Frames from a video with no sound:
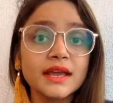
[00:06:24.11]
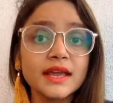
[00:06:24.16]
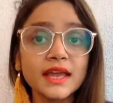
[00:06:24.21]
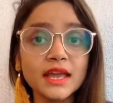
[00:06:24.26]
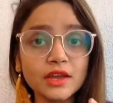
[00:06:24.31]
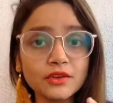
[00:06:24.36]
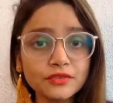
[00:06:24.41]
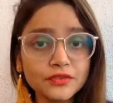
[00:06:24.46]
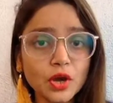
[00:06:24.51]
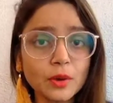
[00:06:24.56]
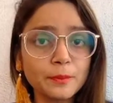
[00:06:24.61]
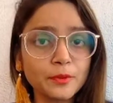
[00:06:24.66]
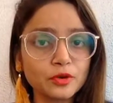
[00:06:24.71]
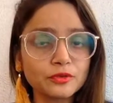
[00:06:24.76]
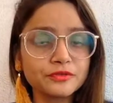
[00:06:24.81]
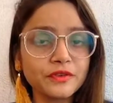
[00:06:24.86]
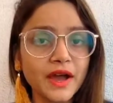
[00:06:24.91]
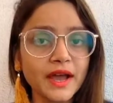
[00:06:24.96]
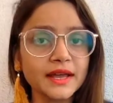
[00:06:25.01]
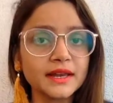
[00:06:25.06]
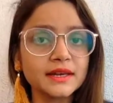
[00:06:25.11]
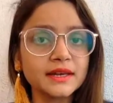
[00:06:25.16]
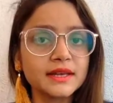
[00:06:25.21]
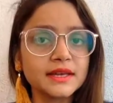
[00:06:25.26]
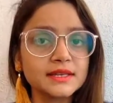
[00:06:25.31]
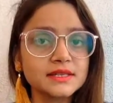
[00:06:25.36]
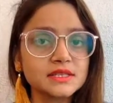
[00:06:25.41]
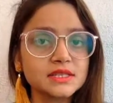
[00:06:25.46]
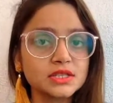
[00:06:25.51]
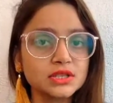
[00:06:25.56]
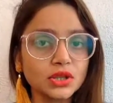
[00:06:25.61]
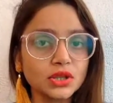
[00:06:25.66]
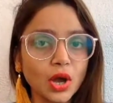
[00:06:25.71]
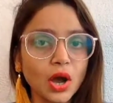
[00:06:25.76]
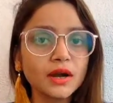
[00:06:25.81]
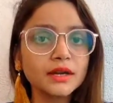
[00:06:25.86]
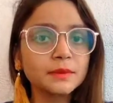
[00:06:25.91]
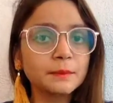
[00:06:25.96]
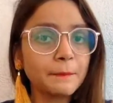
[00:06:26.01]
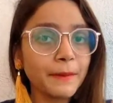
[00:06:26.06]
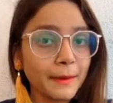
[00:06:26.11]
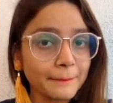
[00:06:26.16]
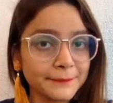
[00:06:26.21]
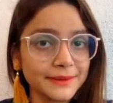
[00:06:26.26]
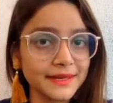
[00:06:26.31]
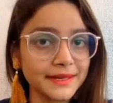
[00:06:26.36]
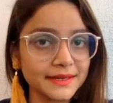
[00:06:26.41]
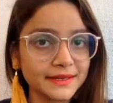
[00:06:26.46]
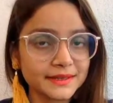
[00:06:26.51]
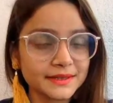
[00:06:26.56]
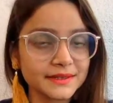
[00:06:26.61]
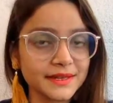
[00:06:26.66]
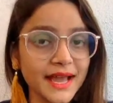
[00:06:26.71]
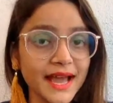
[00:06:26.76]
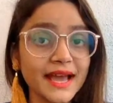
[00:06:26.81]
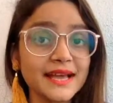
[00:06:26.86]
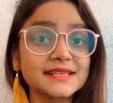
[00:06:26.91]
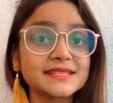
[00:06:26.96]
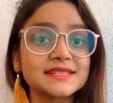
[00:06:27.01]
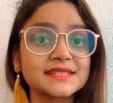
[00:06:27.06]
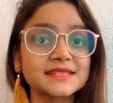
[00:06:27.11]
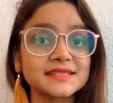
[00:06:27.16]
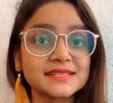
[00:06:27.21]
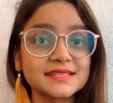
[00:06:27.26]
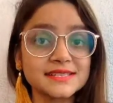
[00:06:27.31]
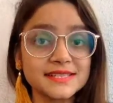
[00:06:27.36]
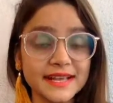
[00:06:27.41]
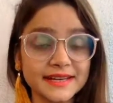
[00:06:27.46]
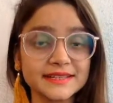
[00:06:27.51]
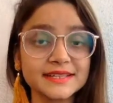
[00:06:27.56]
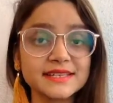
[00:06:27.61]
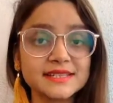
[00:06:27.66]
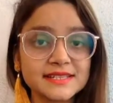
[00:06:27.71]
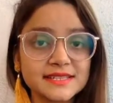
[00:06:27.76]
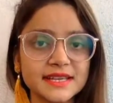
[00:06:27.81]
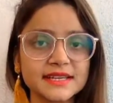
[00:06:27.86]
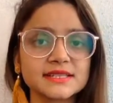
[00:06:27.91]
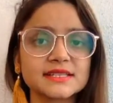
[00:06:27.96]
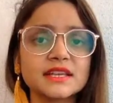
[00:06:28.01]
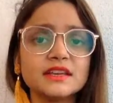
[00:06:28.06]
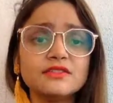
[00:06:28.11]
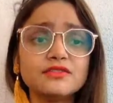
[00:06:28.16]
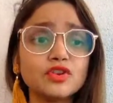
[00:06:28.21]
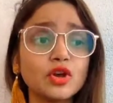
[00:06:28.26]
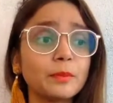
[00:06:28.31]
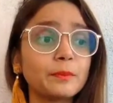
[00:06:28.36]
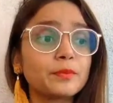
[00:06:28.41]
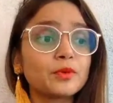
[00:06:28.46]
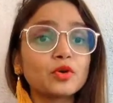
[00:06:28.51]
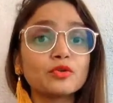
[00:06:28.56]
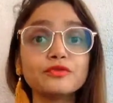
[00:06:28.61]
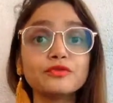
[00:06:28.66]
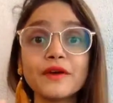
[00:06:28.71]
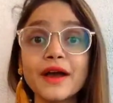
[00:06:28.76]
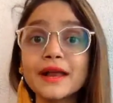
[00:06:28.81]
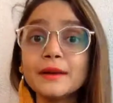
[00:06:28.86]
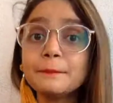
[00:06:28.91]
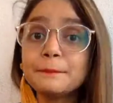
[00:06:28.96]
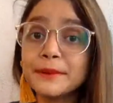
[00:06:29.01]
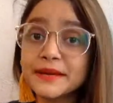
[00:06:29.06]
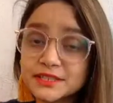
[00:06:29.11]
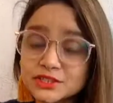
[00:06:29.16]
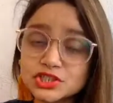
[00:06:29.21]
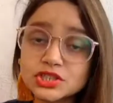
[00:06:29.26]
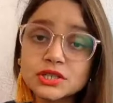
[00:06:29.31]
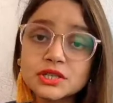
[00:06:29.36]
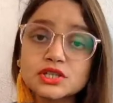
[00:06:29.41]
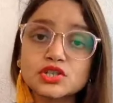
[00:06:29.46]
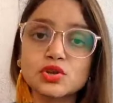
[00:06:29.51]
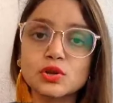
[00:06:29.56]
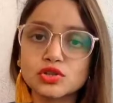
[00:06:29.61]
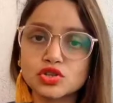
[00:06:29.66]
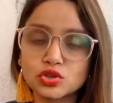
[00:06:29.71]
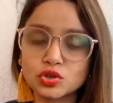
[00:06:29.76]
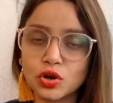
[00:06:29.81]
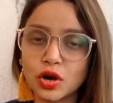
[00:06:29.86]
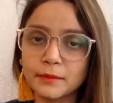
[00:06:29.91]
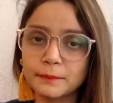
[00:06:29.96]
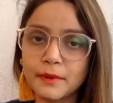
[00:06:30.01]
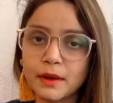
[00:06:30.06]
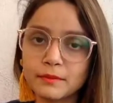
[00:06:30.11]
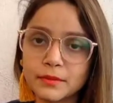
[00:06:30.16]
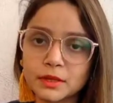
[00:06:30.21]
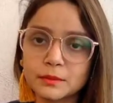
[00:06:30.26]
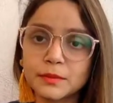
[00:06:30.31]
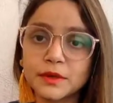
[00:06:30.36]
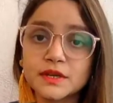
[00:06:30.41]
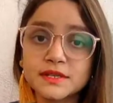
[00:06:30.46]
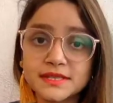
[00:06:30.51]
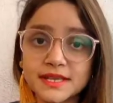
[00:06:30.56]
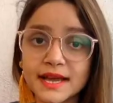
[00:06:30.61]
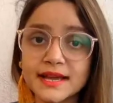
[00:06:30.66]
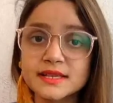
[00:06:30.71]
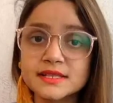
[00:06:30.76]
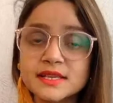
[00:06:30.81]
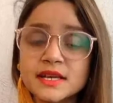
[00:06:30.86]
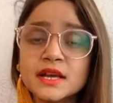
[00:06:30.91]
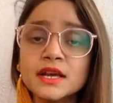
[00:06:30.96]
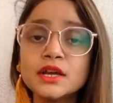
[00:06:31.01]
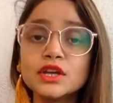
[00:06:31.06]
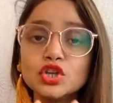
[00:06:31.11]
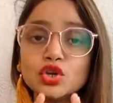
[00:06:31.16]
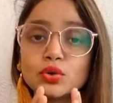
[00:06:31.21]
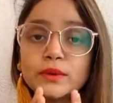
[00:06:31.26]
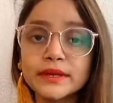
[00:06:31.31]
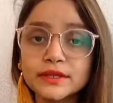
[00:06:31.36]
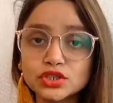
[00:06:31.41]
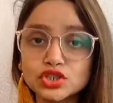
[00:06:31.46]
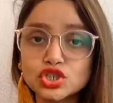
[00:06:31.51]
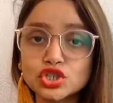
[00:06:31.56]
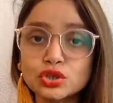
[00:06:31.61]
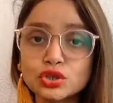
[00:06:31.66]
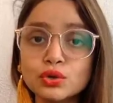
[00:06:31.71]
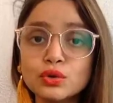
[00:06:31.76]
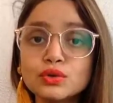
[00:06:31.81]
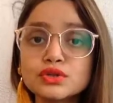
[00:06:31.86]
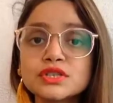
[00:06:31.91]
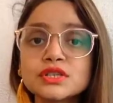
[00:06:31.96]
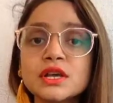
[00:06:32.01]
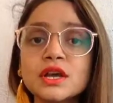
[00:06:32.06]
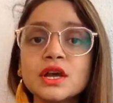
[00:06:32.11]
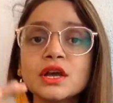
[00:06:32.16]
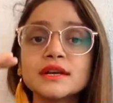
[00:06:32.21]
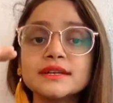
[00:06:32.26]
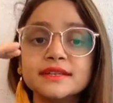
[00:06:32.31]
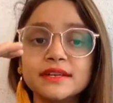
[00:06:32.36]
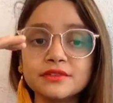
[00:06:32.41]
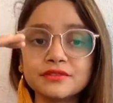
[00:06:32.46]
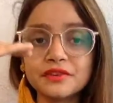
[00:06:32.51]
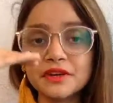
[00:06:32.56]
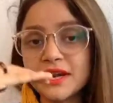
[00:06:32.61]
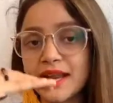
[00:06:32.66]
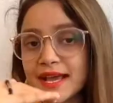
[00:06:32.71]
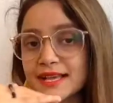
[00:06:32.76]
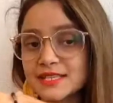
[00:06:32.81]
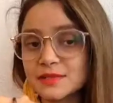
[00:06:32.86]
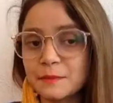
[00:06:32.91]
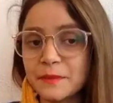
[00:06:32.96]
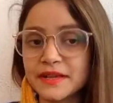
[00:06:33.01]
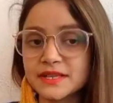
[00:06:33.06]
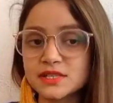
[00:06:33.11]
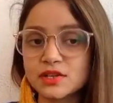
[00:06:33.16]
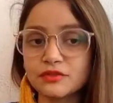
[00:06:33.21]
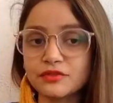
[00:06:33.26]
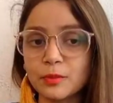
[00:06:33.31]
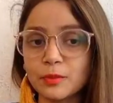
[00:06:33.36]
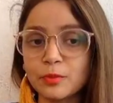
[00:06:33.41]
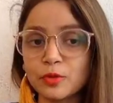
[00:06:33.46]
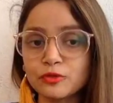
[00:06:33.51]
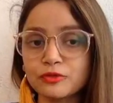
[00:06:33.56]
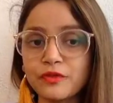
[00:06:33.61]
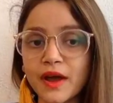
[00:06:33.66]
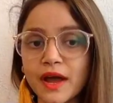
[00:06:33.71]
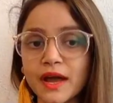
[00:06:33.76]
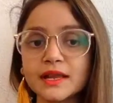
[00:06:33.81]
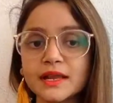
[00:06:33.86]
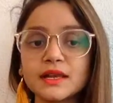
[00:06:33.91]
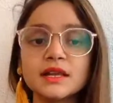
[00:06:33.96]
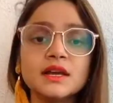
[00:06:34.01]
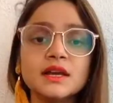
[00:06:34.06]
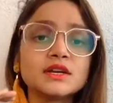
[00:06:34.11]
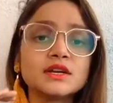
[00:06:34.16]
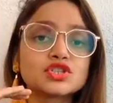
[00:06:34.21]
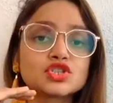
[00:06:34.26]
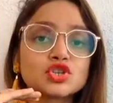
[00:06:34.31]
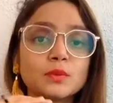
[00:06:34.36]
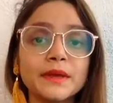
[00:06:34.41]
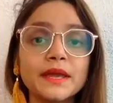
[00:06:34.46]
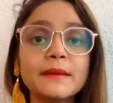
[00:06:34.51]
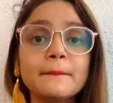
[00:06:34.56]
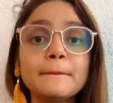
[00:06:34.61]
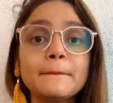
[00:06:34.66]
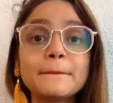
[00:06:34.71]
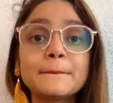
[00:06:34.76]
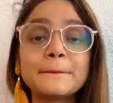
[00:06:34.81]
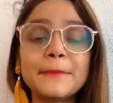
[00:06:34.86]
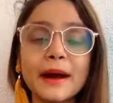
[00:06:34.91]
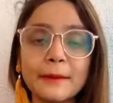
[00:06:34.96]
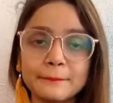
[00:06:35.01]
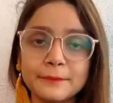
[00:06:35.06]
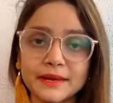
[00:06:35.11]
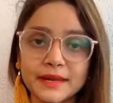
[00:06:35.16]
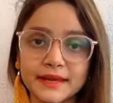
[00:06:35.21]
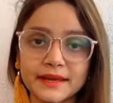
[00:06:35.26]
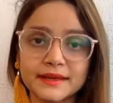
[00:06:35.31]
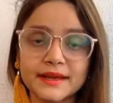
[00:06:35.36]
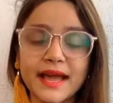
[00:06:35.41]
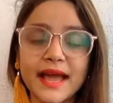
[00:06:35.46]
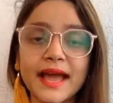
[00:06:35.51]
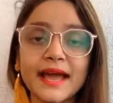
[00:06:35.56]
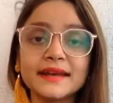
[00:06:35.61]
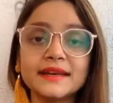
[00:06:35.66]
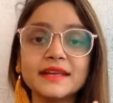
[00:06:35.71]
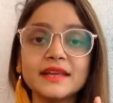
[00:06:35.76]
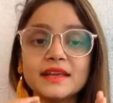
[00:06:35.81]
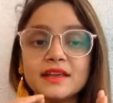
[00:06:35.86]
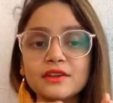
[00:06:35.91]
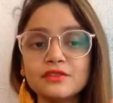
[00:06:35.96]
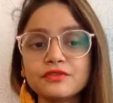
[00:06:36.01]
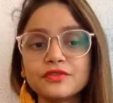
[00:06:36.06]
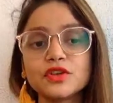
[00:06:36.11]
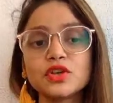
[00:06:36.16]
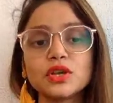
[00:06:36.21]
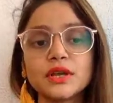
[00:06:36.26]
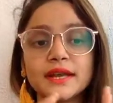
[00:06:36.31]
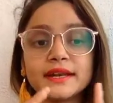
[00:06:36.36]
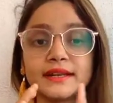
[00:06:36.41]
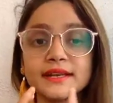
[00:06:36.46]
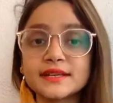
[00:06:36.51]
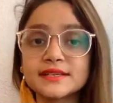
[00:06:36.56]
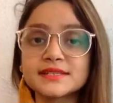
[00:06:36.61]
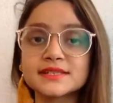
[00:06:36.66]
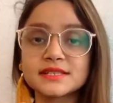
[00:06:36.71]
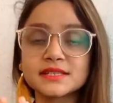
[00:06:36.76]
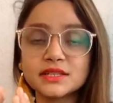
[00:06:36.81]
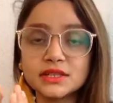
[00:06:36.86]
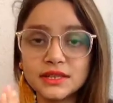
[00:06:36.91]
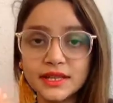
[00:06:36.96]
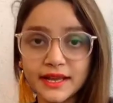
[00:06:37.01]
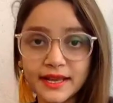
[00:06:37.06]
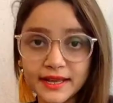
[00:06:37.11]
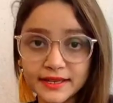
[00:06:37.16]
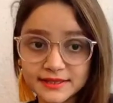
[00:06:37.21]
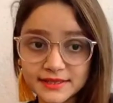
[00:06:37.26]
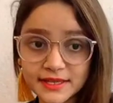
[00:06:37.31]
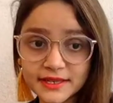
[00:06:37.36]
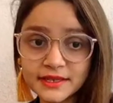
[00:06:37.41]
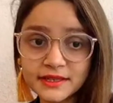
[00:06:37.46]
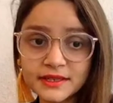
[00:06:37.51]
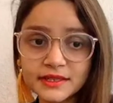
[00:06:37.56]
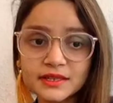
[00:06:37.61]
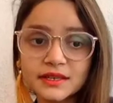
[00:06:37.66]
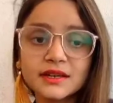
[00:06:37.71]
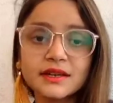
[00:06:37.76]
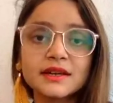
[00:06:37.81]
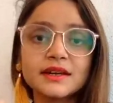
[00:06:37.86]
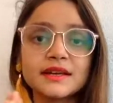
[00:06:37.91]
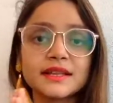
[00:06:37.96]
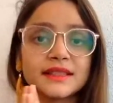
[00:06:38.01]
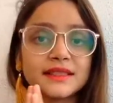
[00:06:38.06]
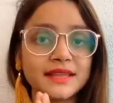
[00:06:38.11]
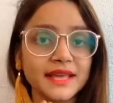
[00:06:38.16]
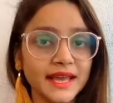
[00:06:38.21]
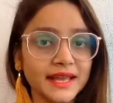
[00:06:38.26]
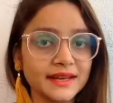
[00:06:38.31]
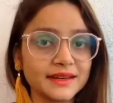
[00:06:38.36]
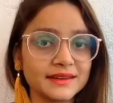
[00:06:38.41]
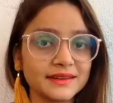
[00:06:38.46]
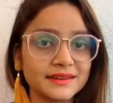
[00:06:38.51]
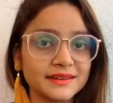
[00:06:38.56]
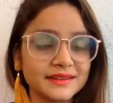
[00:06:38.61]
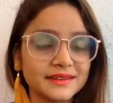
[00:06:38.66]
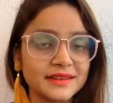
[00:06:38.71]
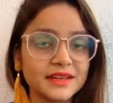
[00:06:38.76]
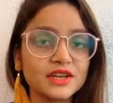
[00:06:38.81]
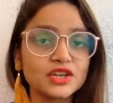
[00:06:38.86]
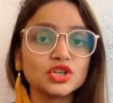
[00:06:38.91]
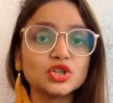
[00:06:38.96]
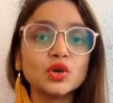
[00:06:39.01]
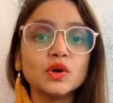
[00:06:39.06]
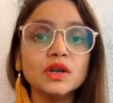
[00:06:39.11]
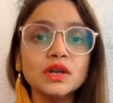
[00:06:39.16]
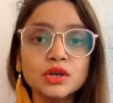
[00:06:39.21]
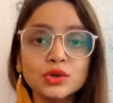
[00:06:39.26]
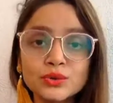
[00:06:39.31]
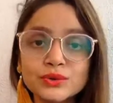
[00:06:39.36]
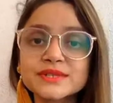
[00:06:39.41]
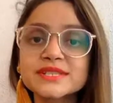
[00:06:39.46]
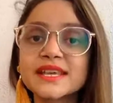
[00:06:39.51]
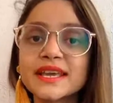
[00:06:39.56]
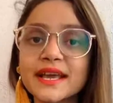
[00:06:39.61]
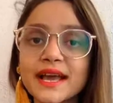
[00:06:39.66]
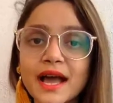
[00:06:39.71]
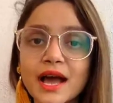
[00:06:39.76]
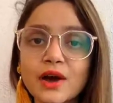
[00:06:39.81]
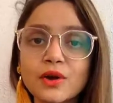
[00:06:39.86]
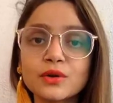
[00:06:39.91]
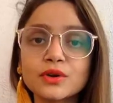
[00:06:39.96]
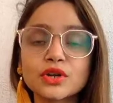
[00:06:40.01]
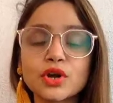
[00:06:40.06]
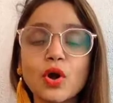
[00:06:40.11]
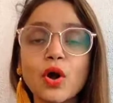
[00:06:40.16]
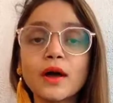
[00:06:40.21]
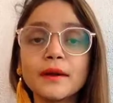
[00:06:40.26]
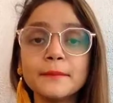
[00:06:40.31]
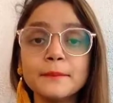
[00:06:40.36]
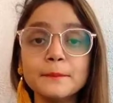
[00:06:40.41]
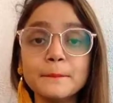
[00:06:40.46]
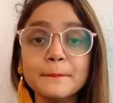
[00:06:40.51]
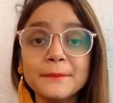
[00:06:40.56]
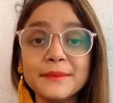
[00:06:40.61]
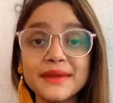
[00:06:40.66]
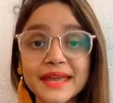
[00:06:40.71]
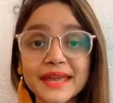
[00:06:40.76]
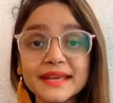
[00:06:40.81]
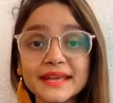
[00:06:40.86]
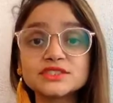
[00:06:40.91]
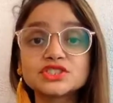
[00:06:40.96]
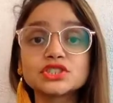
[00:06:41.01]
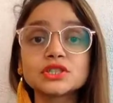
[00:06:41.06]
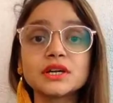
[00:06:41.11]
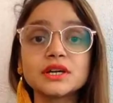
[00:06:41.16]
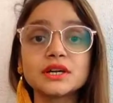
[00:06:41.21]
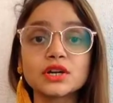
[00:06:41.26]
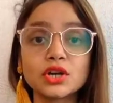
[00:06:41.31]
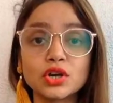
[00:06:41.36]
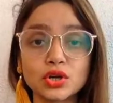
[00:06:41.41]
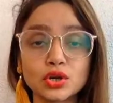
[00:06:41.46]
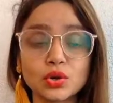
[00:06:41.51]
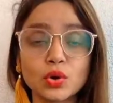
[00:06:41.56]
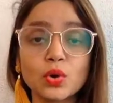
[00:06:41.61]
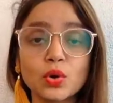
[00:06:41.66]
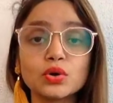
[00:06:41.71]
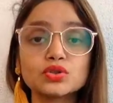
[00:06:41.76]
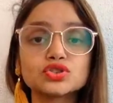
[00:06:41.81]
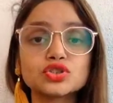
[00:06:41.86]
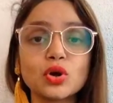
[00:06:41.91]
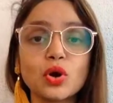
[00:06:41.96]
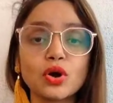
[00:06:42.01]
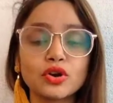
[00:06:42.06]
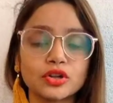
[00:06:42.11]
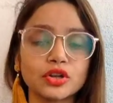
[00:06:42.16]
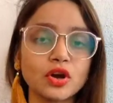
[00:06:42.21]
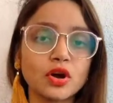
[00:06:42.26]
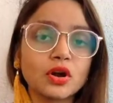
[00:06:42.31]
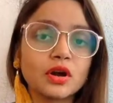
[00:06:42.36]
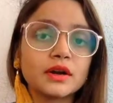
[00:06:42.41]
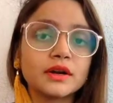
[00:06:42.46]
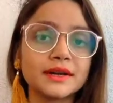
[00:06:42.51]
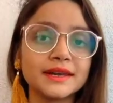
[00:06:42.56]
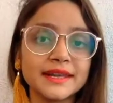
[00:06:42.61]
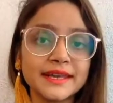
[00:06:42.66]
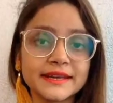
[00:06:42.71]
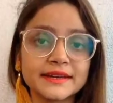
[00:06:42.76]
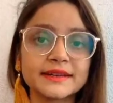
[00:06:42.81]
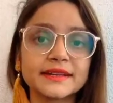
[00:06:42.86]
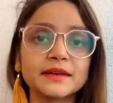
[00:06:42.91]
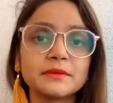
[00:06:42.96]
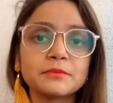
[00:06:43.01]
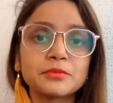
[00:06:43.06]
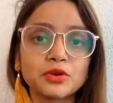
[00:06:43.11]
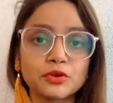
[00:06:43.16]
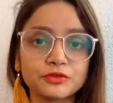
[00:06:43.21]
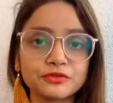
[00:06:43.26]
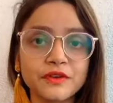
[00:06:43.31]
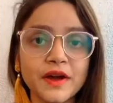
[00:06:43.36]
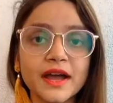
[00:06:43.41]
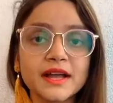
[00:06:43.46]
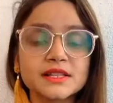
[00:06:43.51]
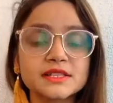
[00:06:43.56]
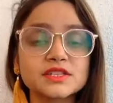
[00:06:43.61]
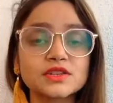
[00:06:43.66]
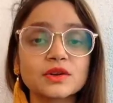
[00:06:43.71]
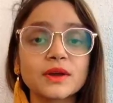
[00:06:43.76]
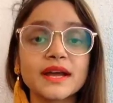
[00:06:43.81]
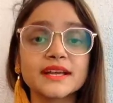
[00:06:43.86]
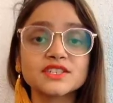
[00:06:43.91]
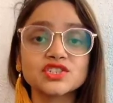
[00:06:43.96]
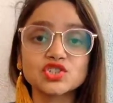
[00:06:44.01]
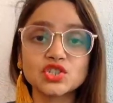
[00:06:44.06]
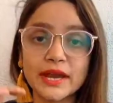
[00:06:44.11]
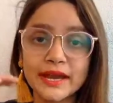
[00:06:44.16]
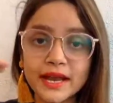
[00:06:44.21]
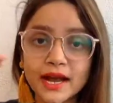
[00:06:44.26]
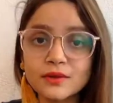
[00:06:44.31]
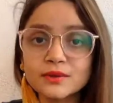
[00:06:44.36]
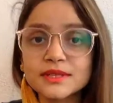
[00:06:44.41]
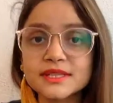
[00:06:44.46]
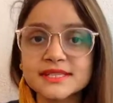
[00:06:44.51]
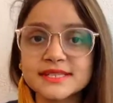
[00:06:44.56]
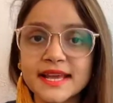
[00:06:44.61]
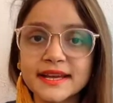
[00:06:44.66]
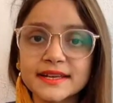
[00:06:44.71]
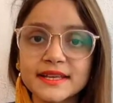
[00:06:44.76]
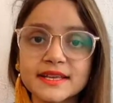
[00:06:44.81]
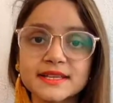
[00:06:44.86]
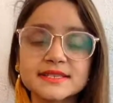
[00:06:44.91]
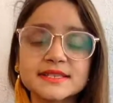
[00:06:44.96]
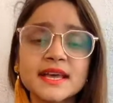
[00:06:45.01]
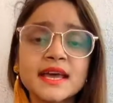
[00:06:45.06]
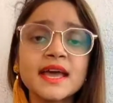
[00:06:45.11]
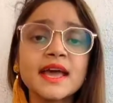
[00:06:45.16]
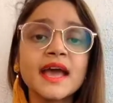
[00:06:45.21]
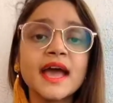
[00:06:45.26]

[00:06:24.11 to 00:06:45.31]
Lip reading: If your profile is not public, as the setting says, if your profile picture is also not public, because guys, you can choose different aspects of your profile to be public, and if it isn't, then you're losing out on major growth on your LinkedIn profile. So guys, check out the settings,